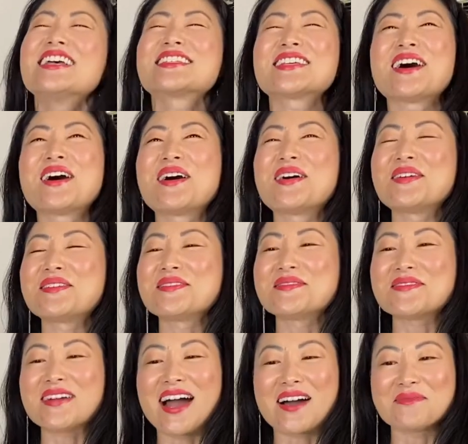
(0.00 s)

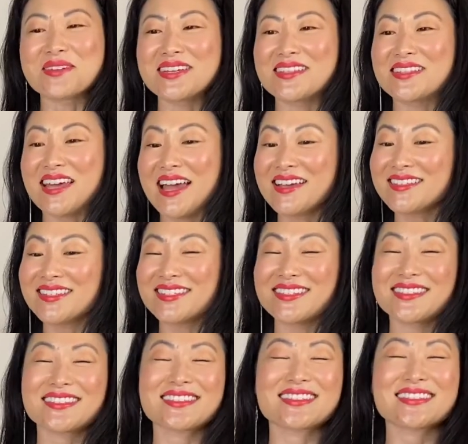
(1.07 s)
So, I mean, that's
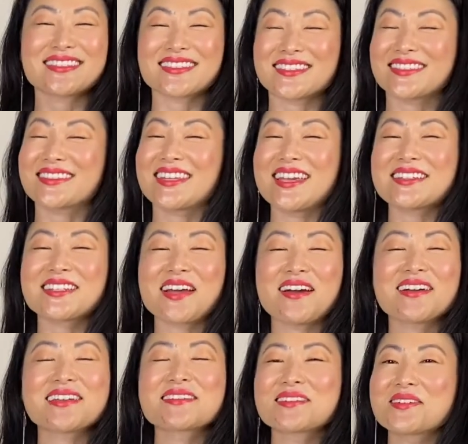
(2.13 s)
how
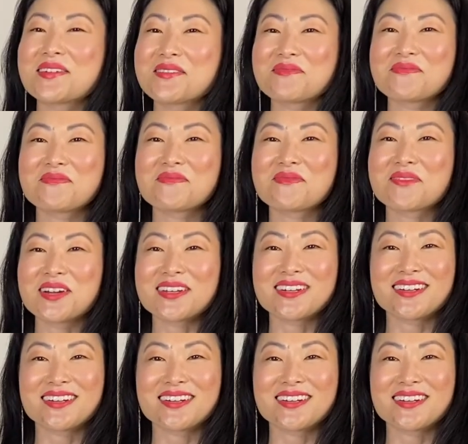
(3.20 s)
I ended up working in